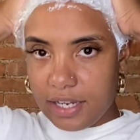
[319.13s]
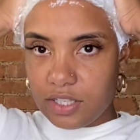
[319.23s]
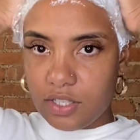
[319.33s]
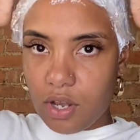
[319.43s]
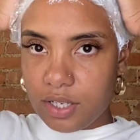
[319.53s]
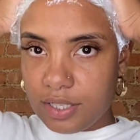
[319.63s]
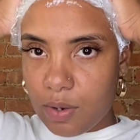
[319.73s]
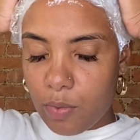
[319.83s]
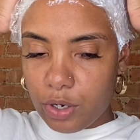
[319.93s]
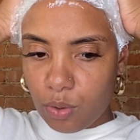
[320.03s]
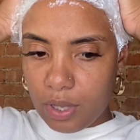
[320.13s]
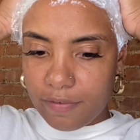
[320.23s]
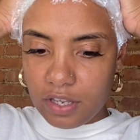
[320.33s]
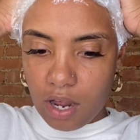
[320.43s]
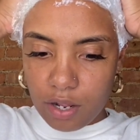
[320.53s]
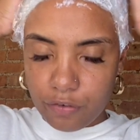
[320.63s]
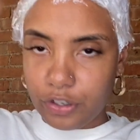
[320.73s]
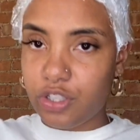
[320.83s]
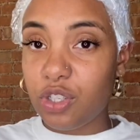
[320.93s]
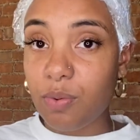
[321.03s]
saw someone who left it on for
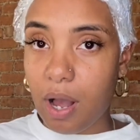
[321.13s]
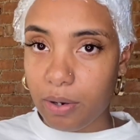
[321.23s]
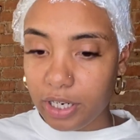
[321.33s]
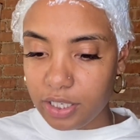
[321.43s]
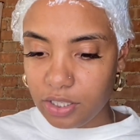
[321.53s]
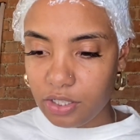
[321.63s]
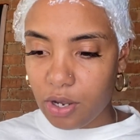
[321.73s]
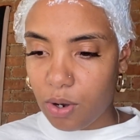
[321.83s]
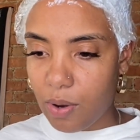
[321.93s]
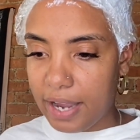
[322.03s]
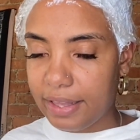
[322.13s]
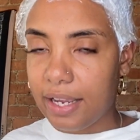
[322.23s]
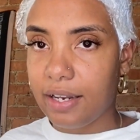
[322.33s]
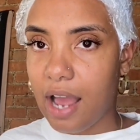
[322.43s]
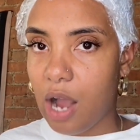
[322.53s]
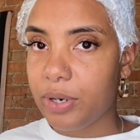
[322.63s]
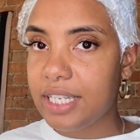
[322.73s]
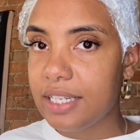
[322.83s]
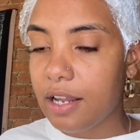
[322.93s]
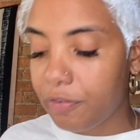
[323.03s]
2 hours, so I think an hour is
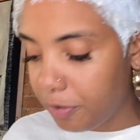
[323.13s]
enough for